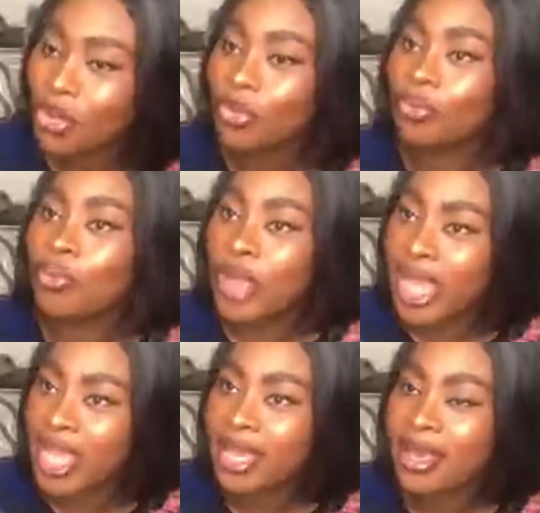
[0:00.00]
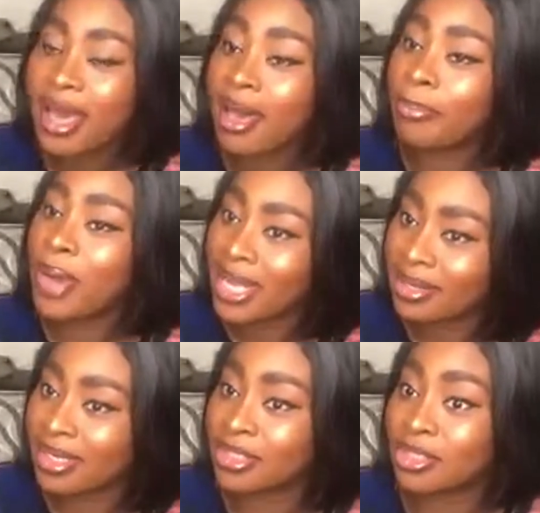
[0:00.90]
We are
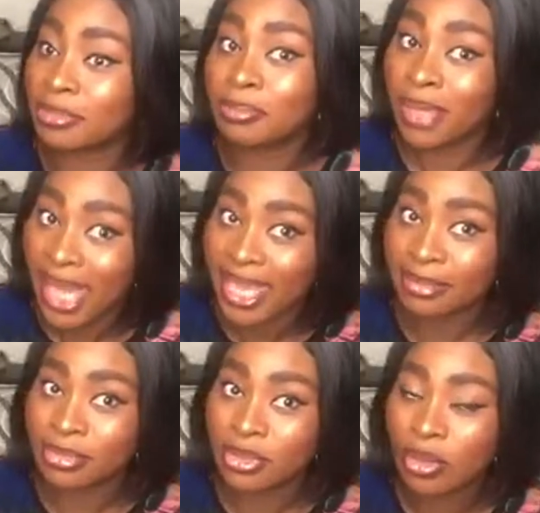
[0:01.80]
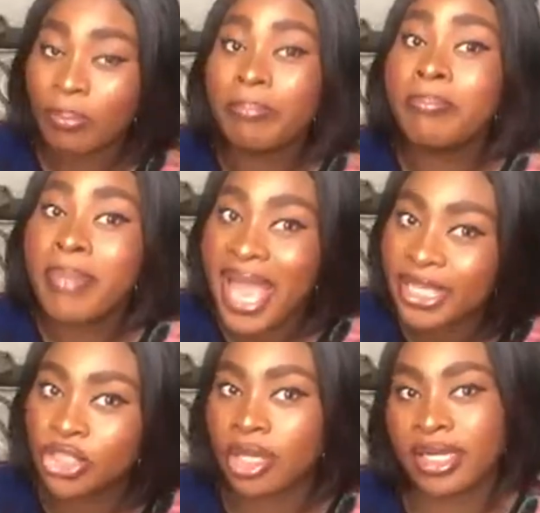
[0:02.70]
partly to be blamed,
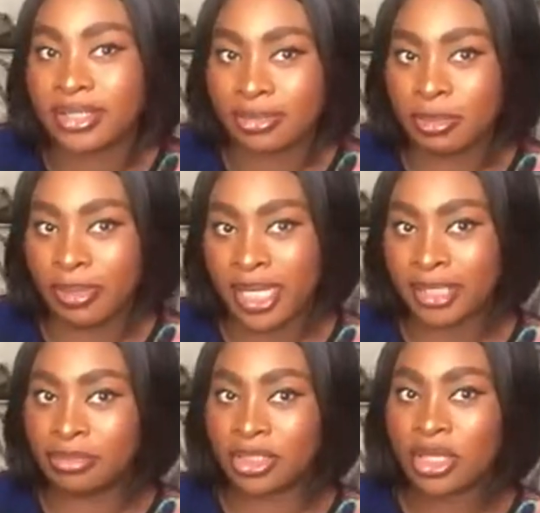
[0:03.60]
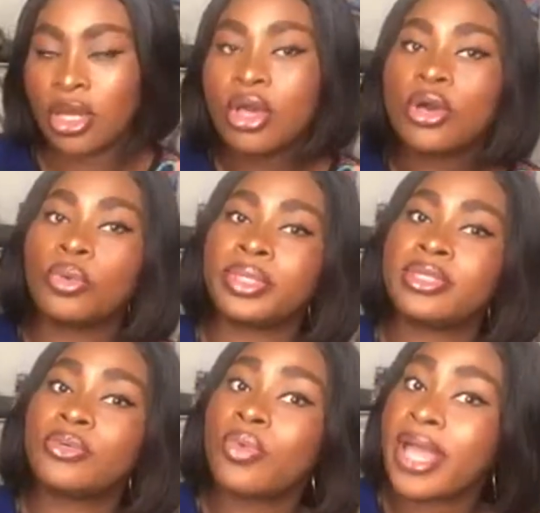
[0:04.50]
majorly to be blamed, with the
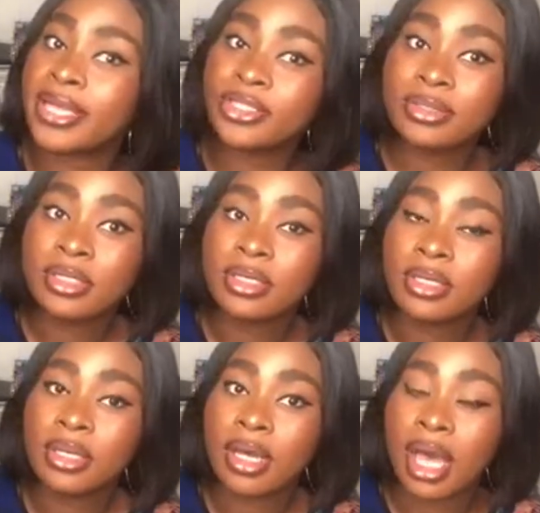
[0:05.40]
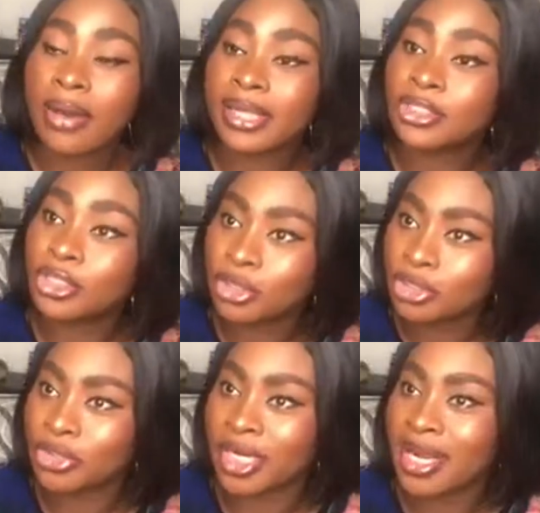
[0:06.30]
way our
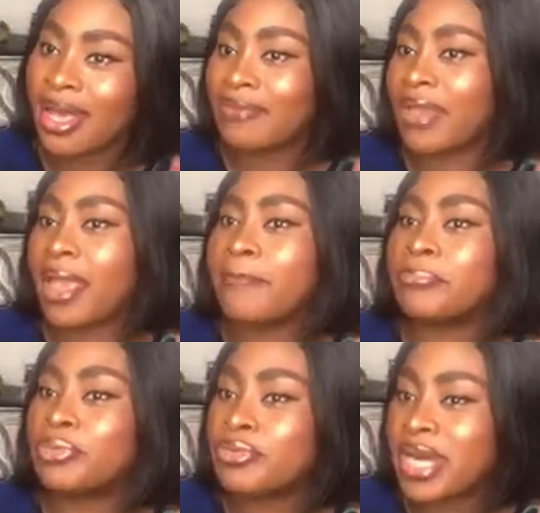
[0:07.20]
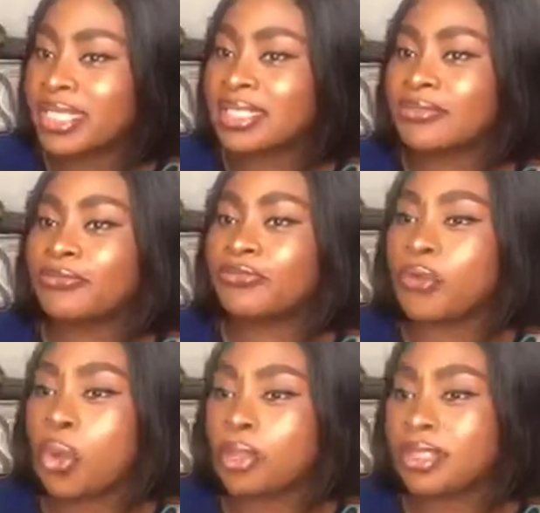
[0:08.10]
children have embraced
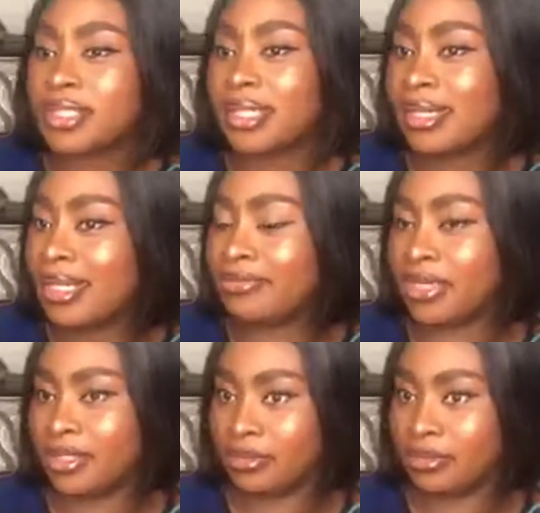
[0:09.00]
false living.